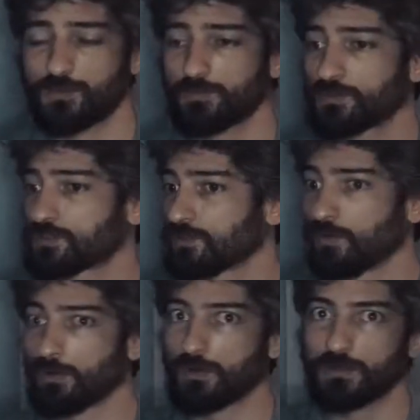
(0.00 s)
commercial
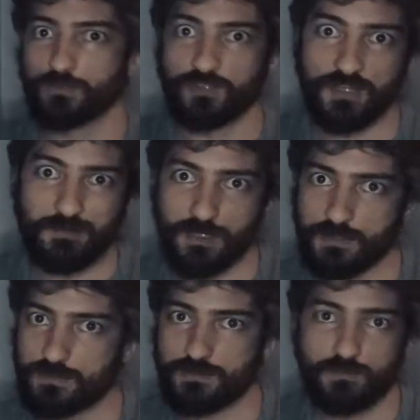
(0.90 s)
or 3
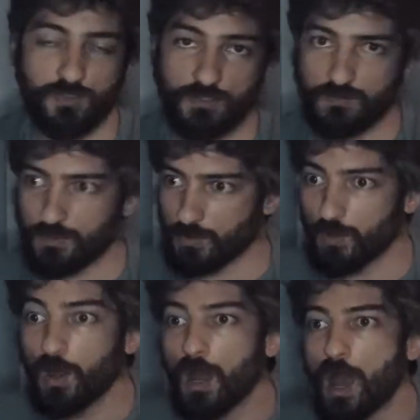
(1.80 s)
minutes music
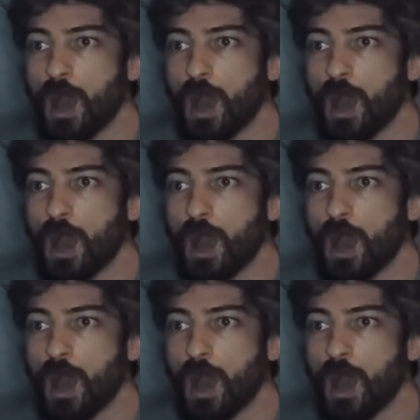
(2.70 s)
video.